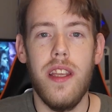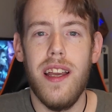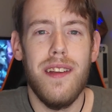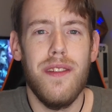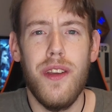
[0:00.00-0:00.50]

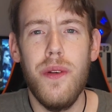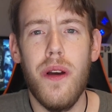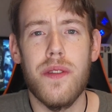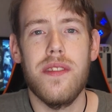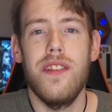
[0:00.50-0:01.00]
Yeah, who
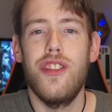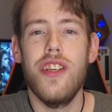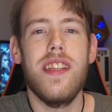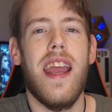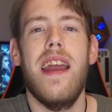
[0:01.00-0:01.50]
knows?
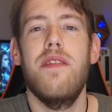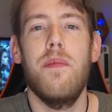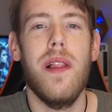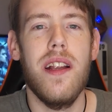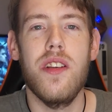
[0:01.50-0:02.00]
Just hand the
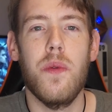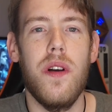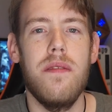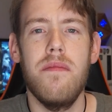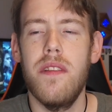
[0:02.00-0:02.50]
players
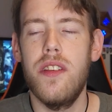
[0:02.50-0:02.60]
one.